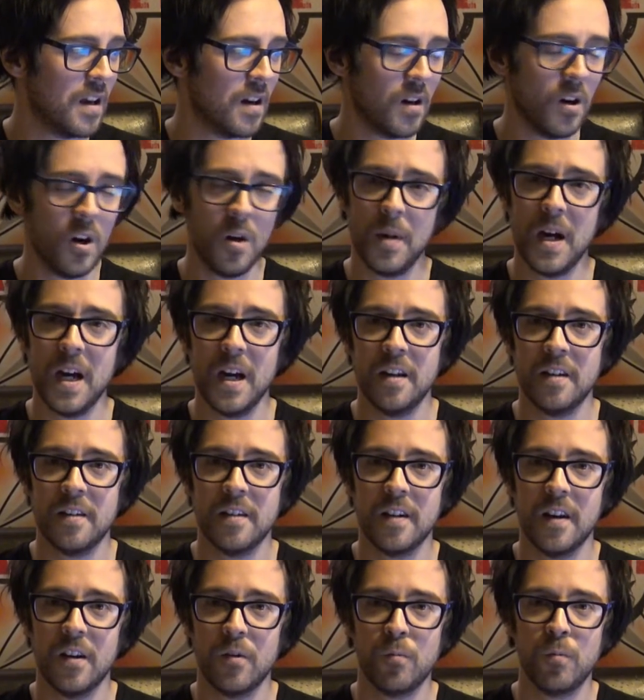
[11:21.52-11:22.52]
oh man,
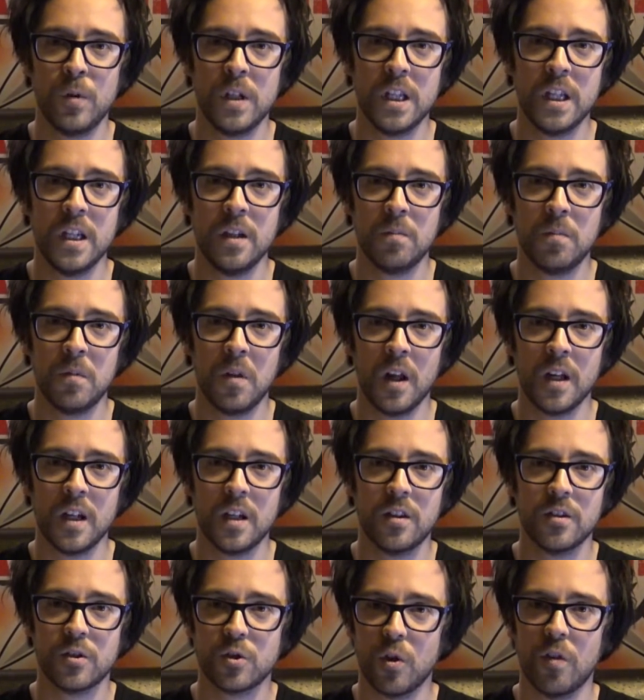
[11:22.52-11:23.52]
I really like
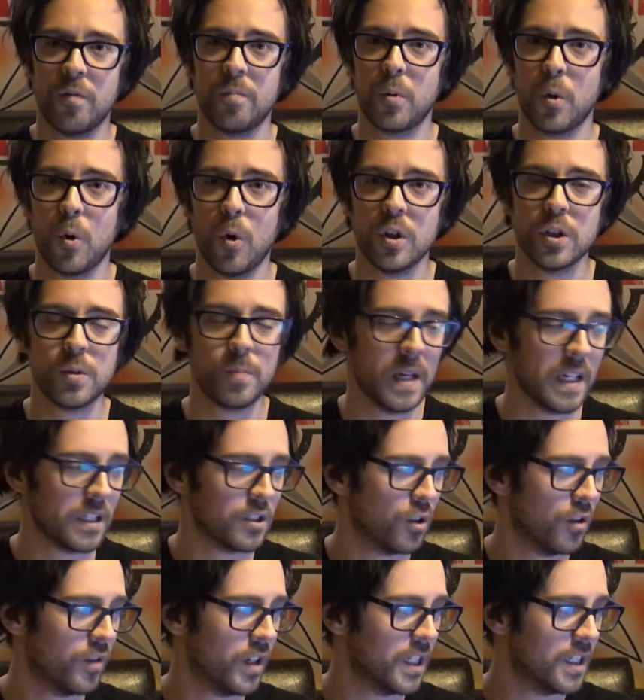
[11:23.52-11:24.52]
the sort of
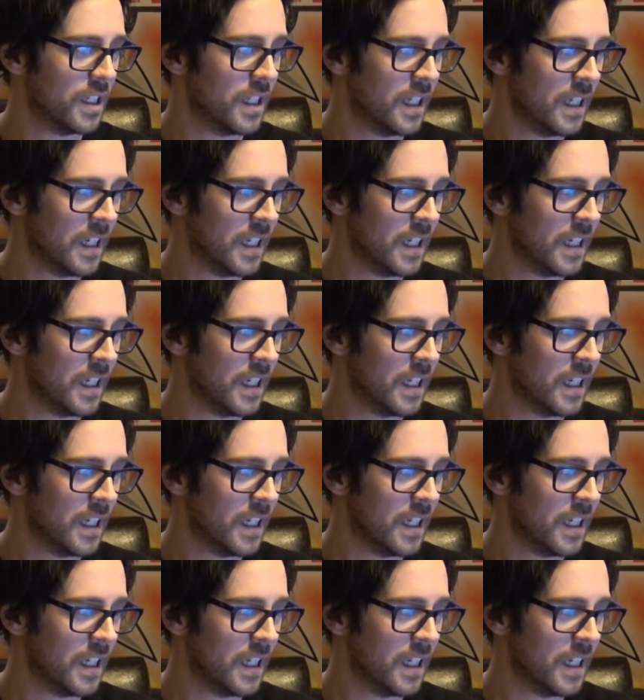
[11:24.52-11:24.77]
prospect of it.